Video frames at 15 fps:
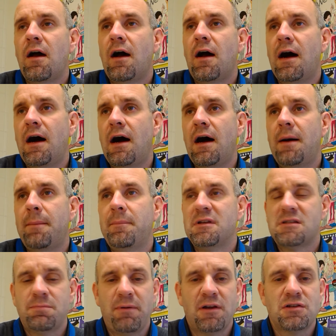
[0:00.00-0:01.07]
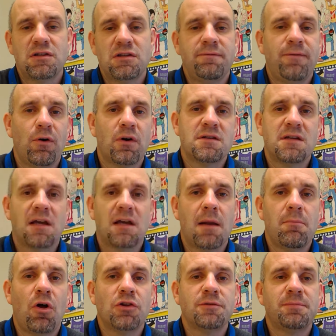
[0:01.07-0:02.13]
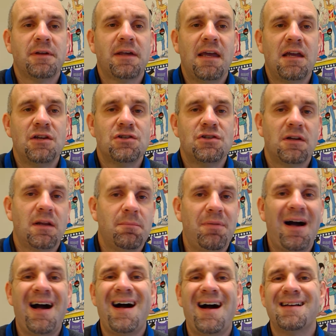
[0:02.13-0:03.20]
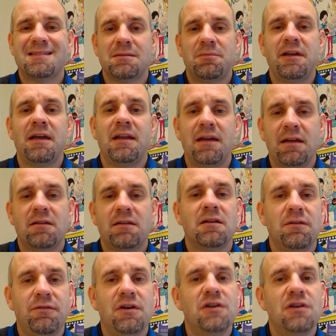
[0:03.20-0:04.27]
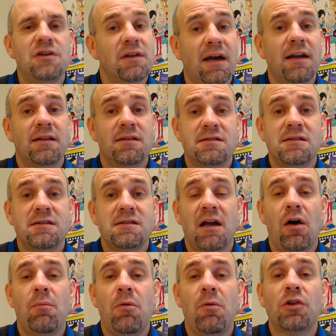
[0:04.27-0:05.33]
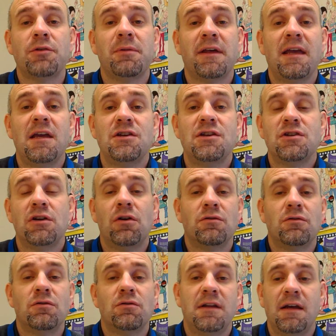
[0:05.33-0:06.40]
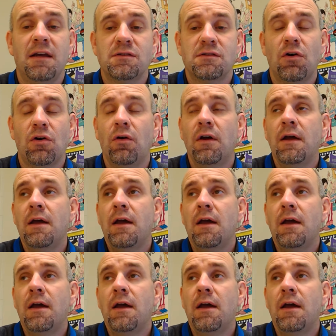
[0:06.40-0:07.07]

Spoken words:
especially focusing on multiplication and possibly getting into division, kind of seeing how multiplication goes today. So